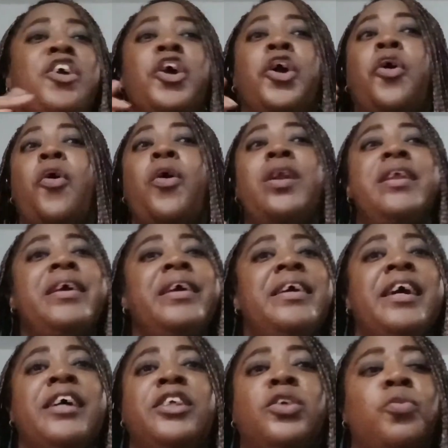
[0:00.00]
a
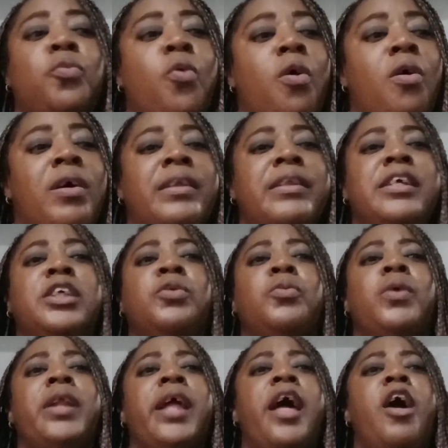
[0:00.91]
colleague at work,
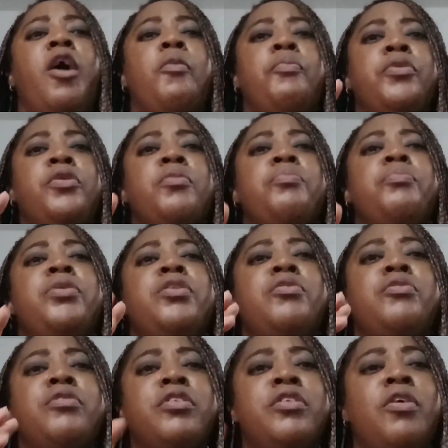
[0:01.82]
this will help
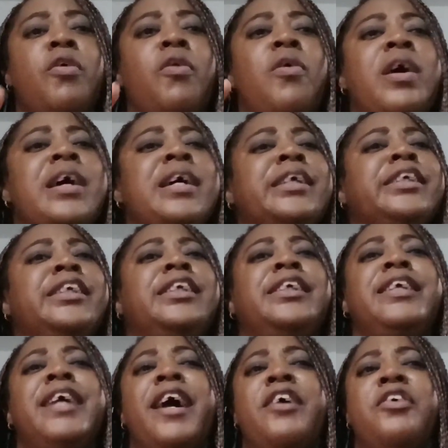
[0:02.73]
you
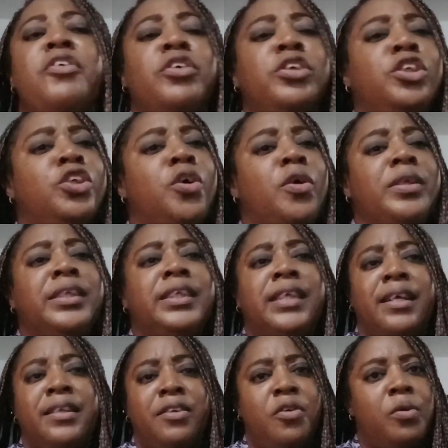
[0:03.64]
share your
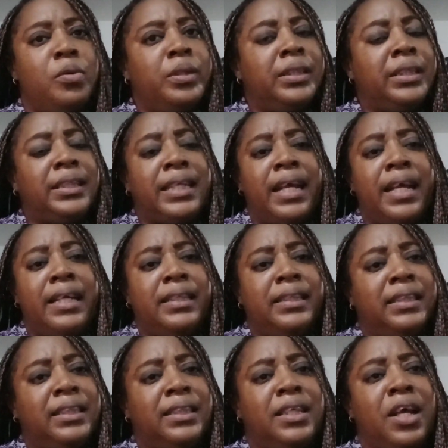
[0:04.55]
thoughts and
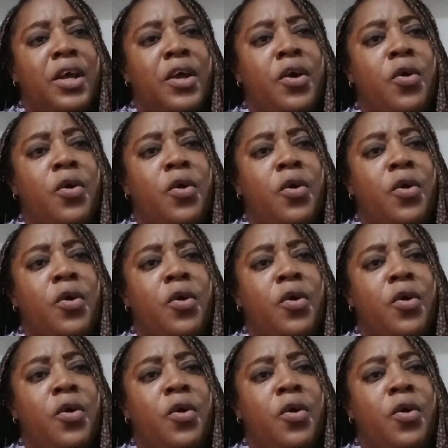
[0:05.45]
concerns